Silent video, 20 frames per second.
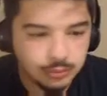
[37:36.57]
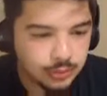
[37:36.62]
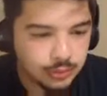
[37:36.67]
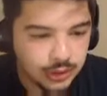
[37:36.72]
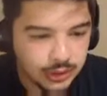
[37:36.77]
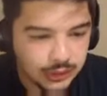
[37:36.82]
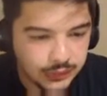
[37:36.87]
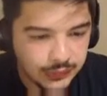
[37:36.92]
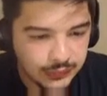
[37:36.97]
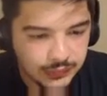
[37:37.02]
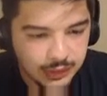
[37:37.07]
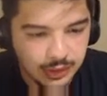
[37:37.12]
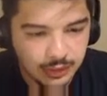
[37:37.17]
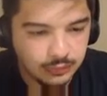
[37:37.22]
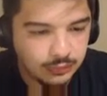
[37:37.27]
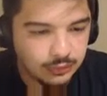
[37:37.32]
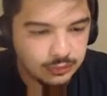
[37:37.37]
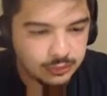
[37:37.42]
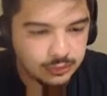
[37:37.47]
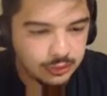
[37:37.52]
but he does kind of
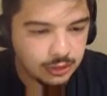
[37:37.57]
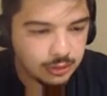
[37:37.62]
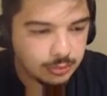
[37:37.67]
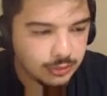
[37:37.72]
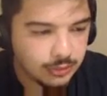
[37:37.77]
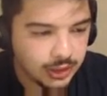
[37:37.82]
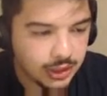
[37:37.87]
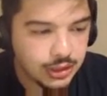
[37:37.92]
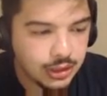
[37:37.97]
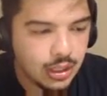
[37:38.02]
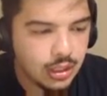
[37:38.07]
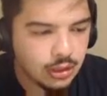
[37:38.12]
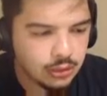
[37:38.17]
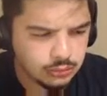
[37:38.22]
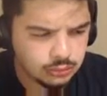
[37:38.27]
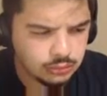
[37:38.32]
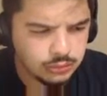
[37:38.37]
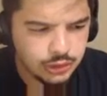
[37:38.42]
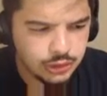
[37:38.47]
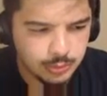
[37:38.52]
look like him, like a young
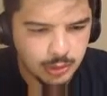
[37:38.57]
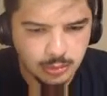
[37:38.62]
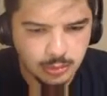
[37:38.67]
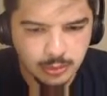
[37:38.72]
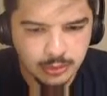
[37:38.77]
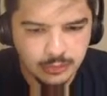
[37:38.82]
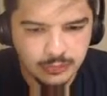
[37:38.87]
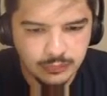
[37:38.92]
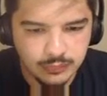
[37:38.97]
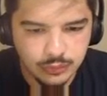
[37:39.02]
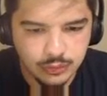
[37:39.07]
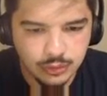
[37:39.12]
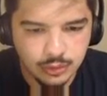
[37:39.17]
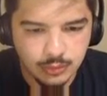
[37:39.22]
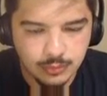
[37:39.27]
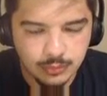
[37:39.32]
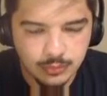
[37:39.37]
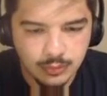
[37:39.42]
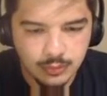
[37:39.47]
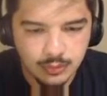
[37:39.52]
Jim Edmonds for sure.
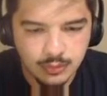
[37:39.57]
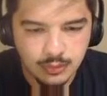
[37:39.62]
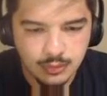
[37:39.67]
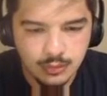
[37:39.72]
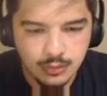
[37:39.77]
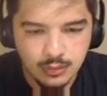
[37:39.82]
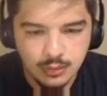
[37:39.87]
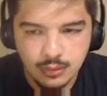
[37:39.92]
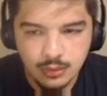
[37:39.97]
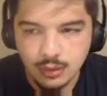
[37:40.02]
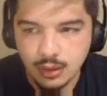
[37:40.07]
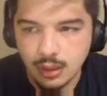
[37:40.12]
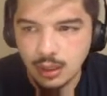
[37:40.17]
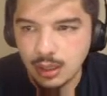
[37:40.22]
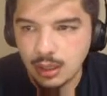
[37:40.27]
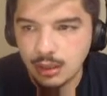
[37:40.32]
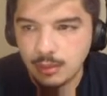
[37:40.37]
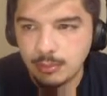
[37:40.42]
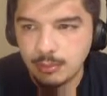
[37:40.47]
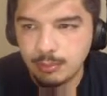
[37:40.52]

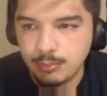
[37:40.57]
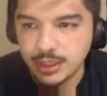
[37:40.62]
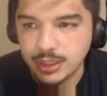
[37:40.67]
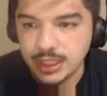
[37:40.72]
But